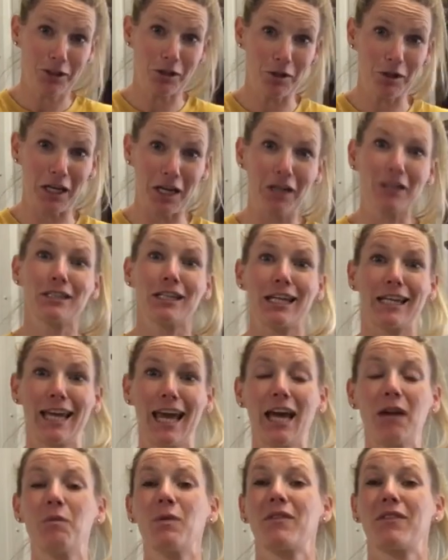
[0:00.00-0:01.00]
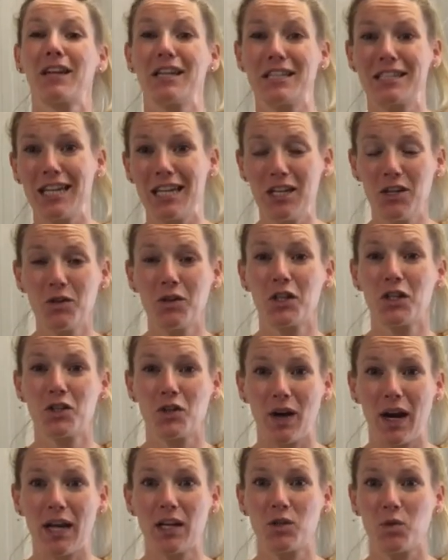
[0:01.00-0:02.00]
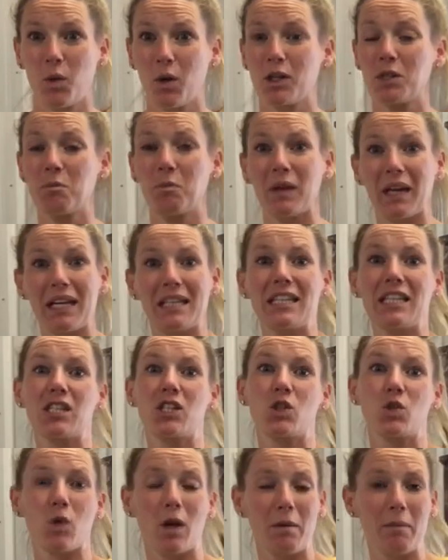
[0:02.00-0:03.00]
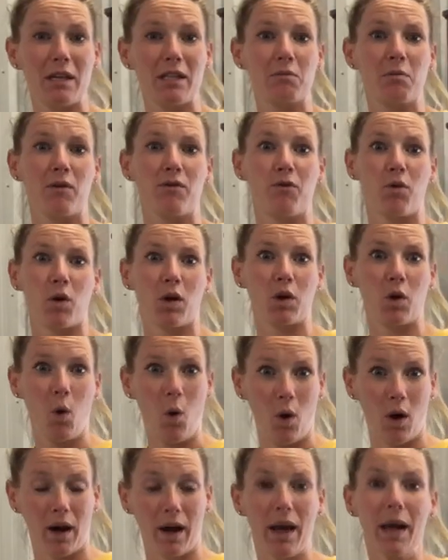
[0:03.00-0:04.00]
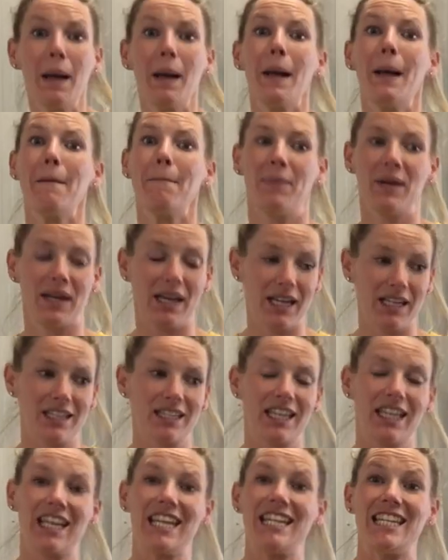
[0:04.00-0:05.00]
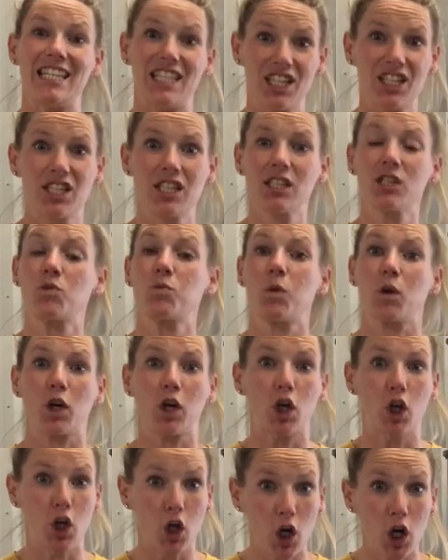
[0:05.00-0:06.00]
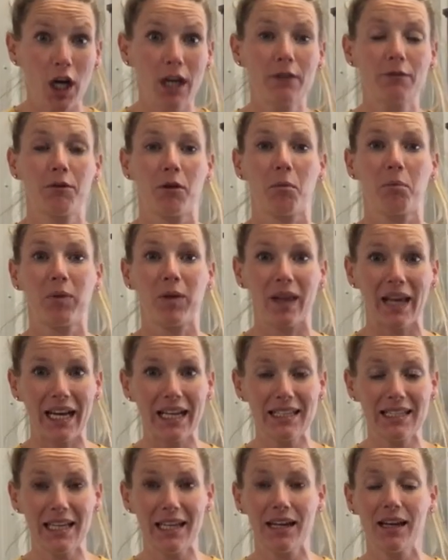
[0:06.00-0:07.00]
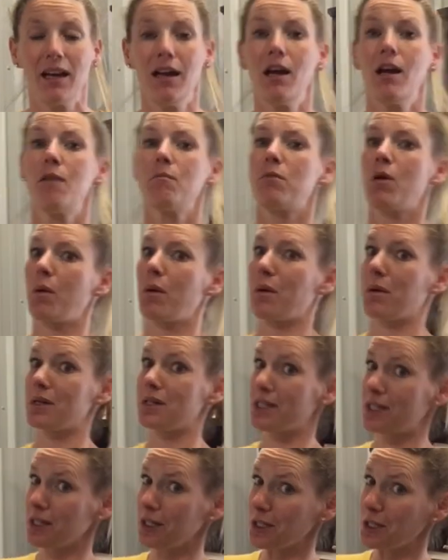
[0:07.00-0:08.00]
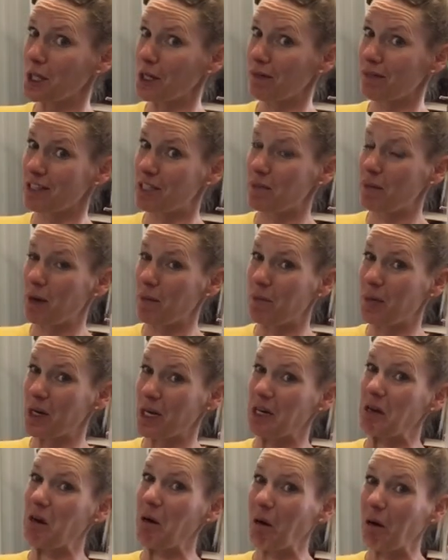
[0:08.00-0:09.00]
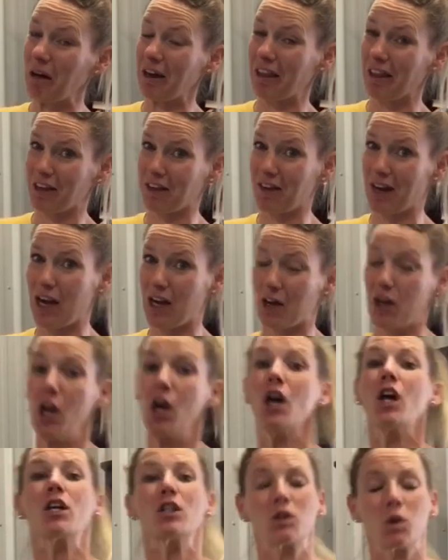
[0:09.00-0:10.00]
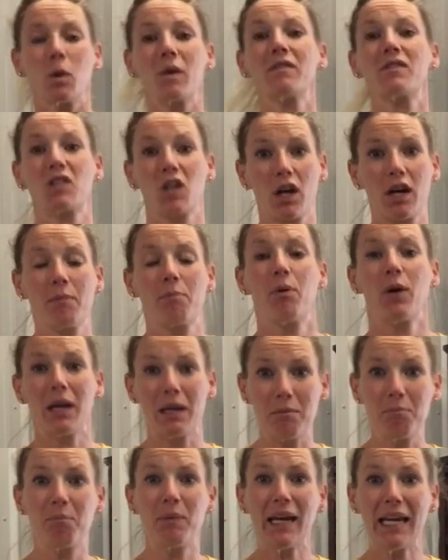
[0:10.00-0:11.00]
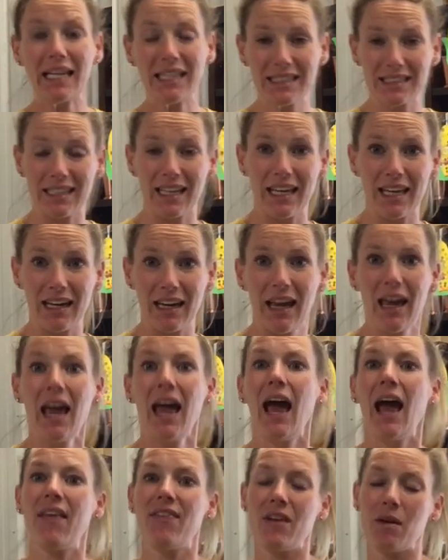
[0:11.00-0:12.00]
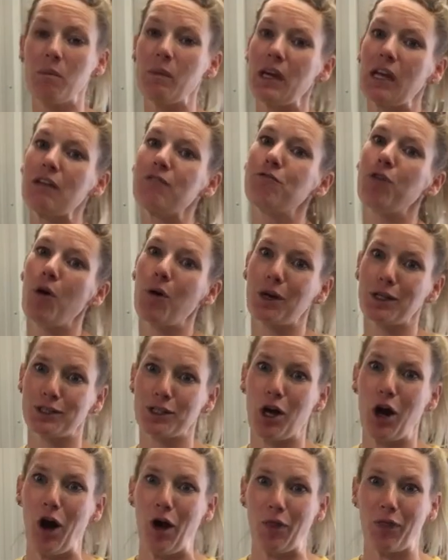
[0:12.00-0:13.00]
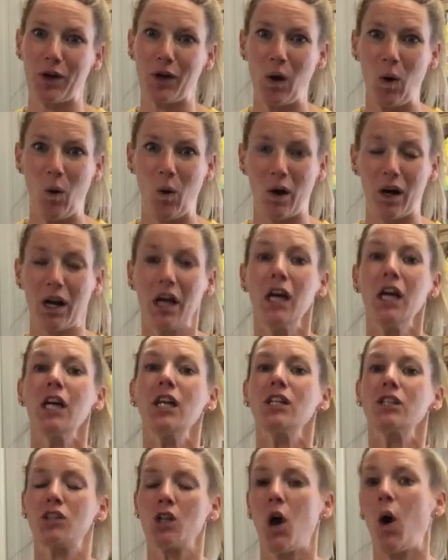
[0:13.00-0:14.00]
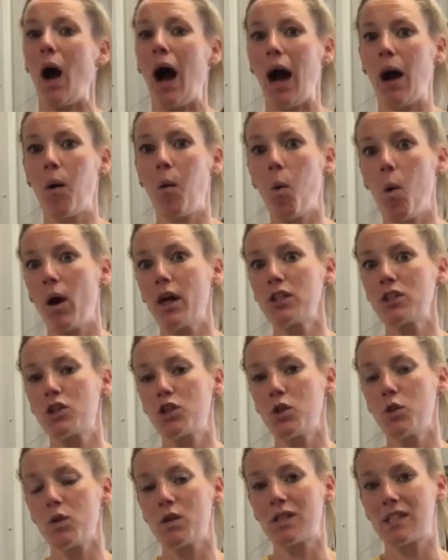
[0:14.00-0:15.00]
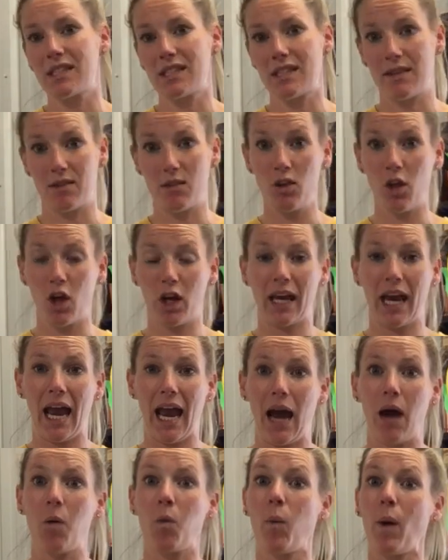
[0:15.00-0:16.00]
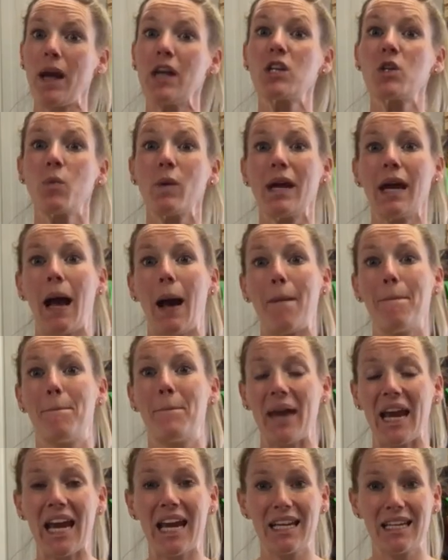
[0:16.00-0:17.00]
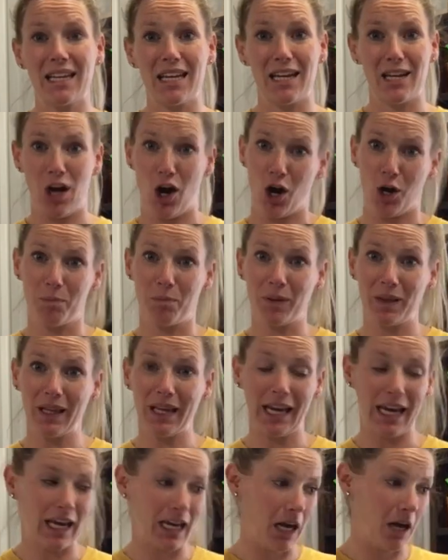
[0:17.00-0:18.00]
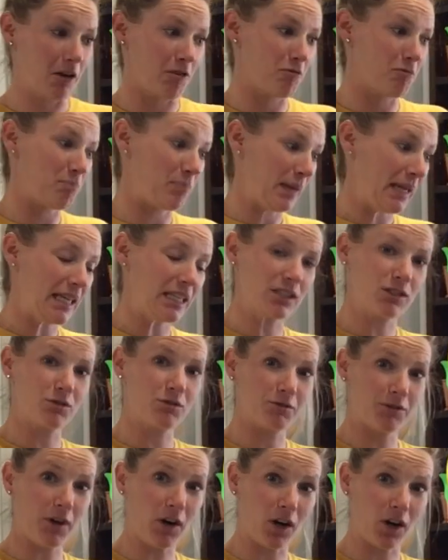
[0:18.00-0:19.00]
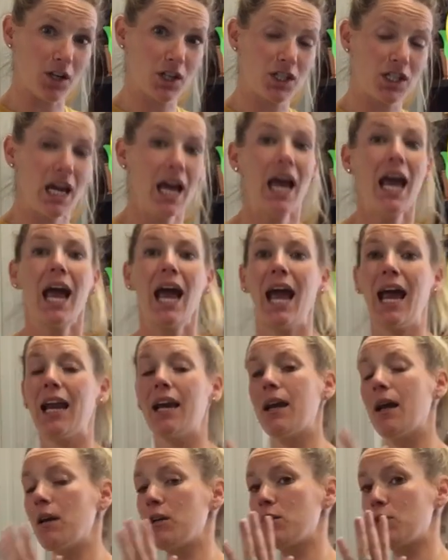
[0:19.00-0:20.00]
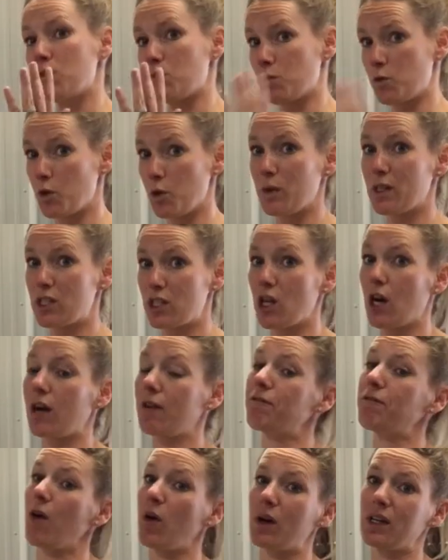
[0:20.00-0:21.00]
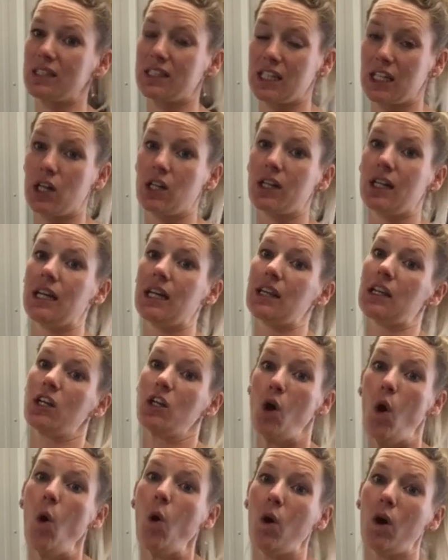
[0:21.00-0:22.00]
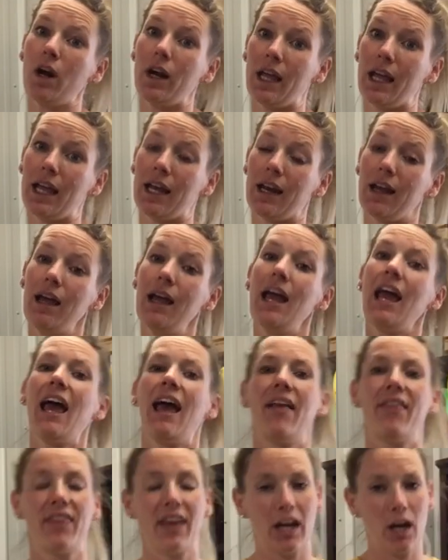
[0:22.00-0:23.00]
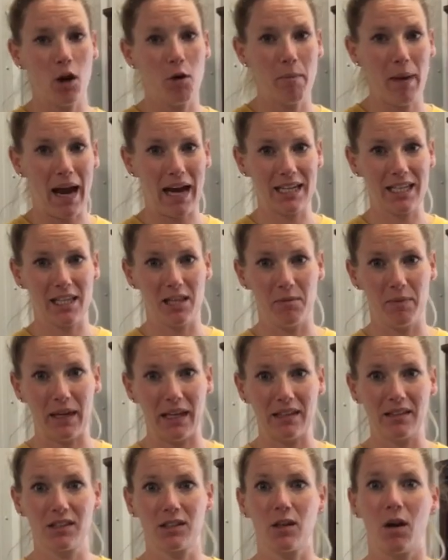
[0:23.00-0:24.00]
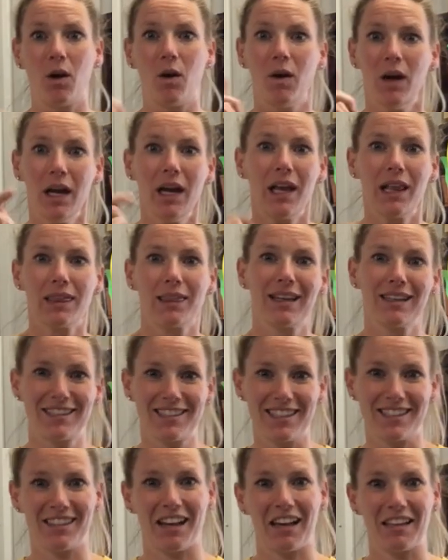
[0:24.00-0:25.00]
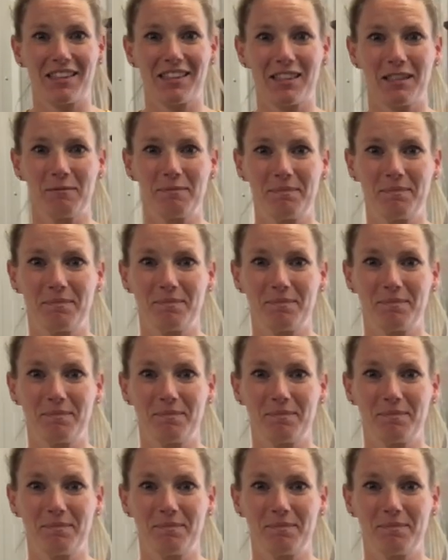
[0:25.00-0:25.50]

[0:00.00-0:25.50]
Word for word: two years, again, we've continued to trend towards planting soybeans before corn because the conditions were good for planting, but we were still nervous about putting corn in the ground, so we have started putting beans in, and then we can focus on the corn. So I want to look at when do we abandon our plan of beans first, and do we start focusing on getting the corn in and then go back to the bean. So let's discuss.